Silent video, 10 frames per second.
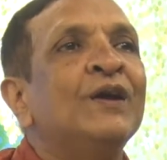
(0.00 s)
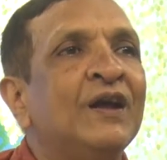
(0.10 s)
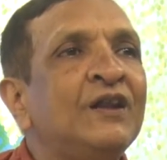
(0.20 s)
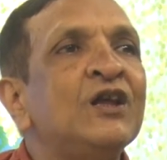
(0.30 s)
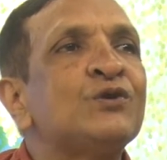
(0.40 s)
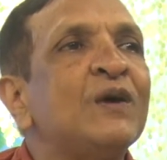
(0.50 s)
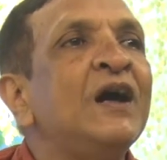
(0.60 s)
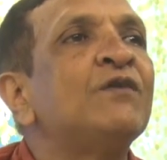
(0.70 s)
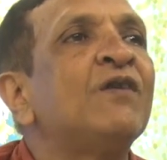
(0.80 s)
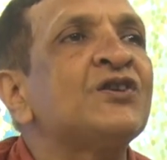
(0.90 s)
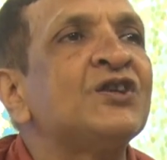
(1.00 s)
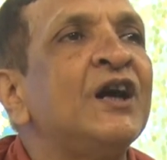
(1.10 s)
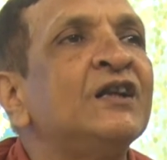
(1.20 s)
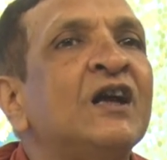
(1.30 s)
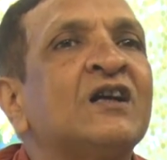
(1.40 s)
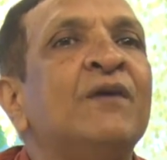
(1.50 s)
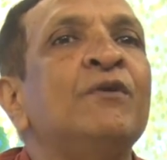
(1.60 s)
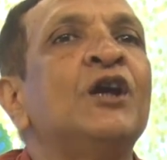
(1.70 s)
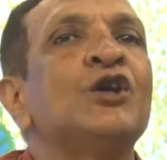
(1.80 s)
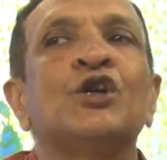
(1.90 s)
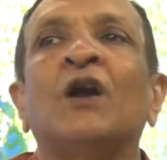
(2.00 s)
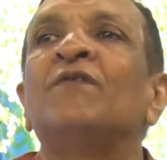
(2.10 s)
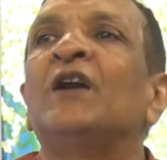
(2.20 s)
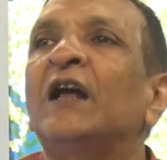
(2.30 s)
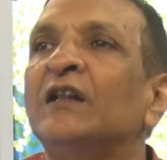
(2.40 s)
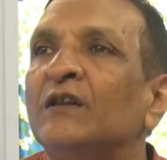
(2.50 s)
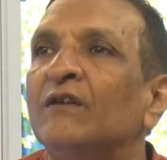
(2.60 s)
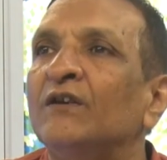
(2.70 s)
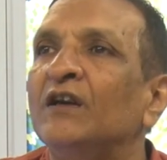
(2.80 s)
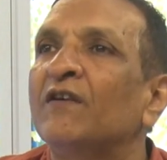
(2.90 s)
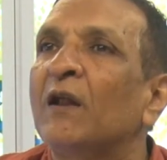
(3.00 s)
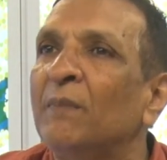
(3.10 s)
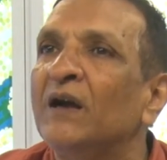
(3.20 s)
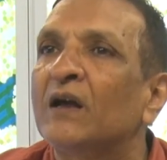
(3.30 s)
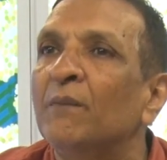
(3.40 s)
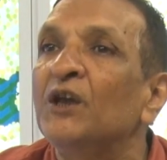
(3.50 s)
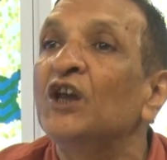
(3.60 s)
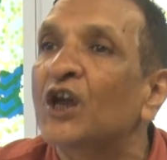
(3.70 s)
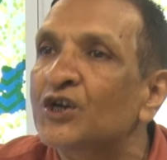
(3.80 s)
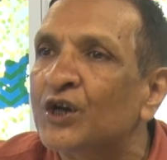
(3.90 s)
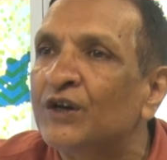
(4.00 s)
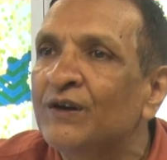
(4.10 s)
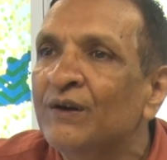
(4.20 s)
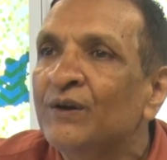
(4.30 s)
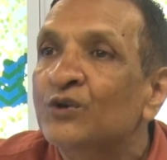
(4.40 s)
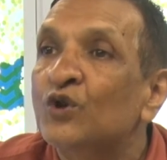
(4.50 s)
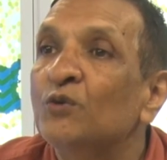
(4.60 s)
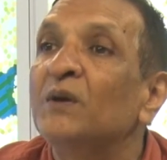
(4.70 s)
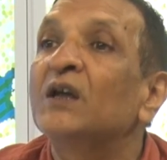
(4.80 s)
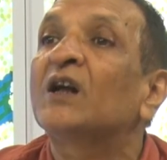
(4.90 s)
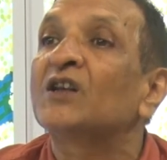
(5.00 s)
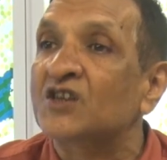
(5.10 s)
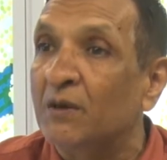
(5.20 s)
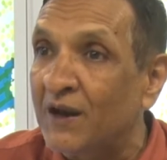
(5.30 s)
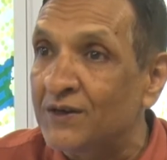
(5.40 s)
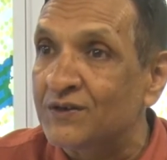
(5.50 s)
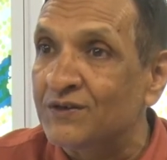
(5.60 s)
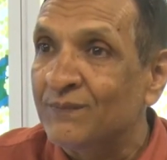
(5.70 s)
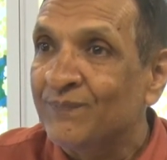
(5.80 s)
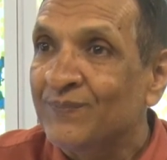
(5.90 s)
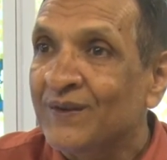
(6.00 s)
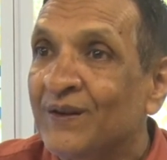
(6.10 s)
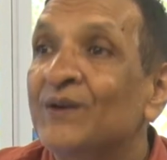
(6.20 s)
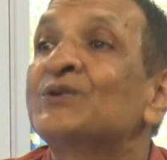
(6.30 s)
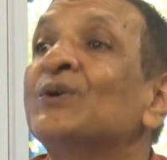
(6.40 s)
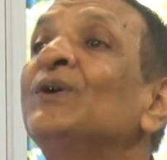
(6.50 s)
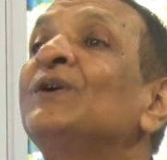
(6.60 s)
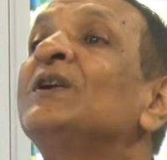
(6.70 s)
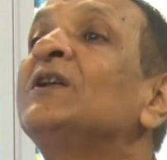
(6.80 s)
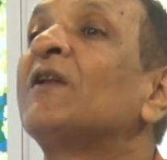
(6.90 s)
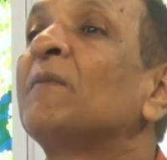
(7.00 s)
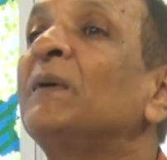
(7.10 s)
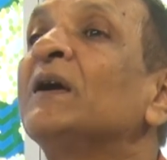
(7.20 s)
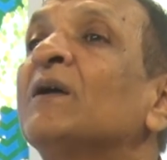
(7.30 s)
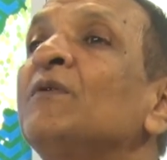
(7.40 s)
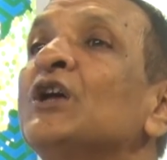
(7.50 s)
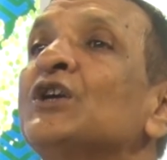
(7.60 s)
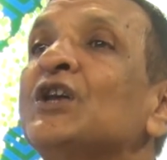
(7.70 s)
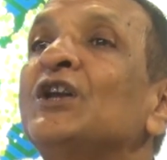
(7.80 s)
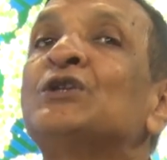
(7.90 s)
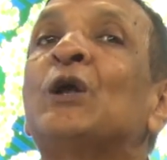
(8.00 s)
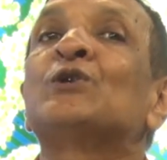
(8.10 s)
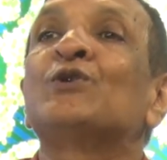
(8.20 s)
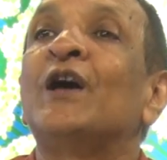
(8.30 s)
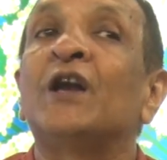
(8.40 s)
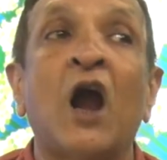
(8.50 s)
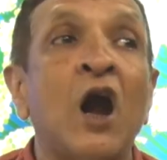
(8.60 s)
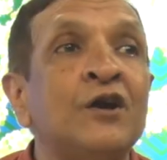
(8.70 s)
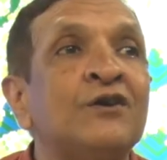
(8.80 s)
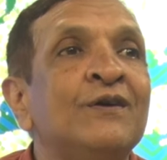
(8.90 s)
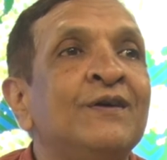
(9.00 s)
in this way it was said that communication of health development communication should be customized. So development communication is also an art,